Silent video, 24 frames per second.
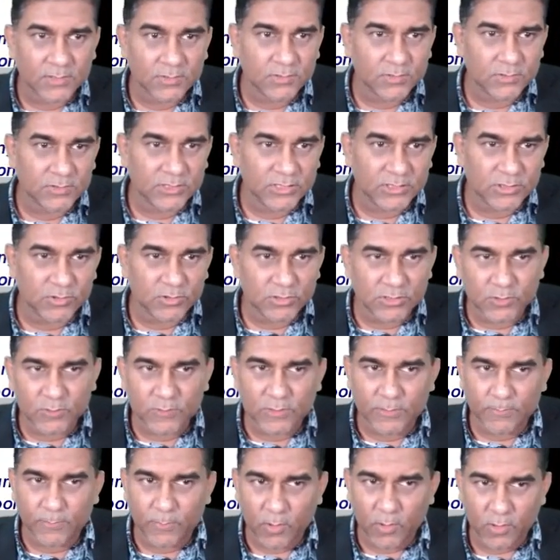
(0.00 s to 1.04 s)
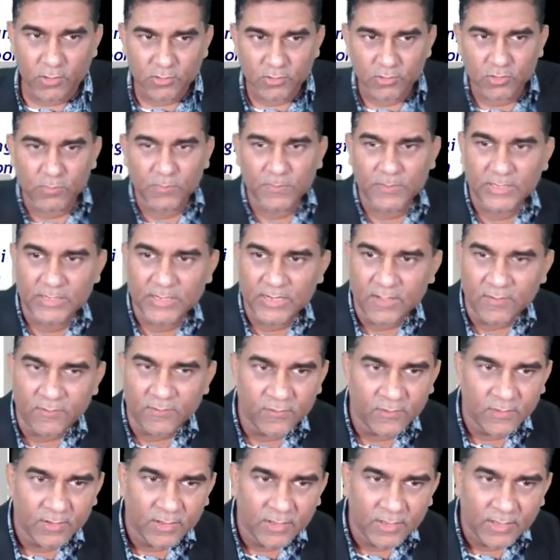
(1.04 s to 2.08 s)
You just use the word bond should be
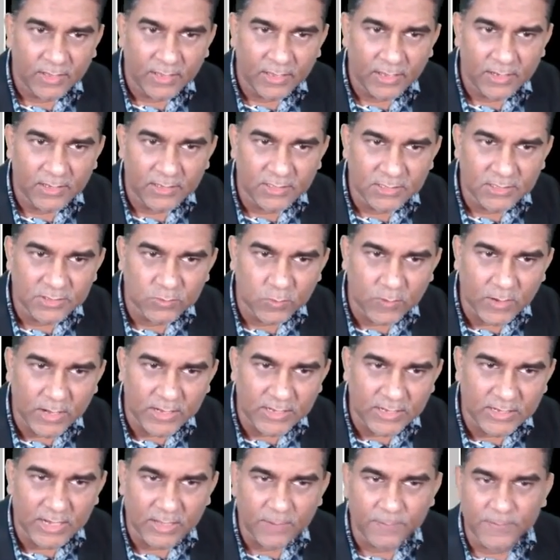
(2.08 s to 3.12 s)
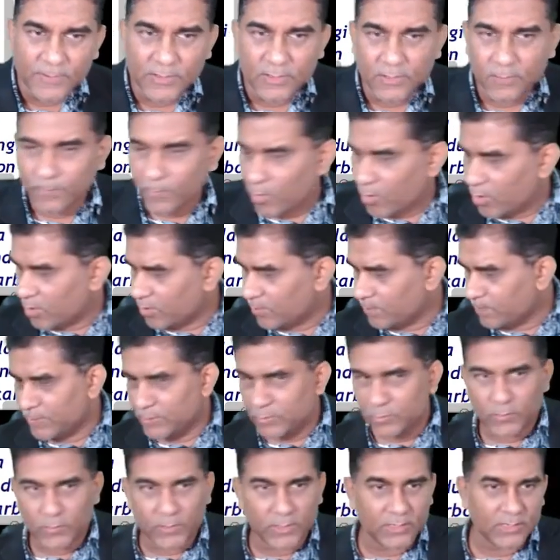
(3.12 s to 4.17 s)
enough. At least 1 double bond
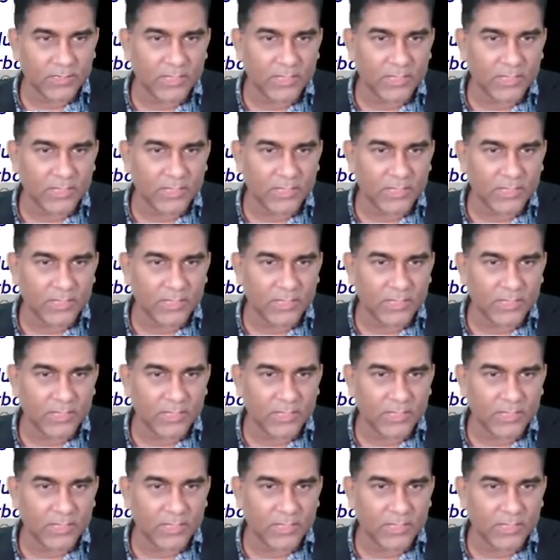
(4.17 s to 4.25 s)
between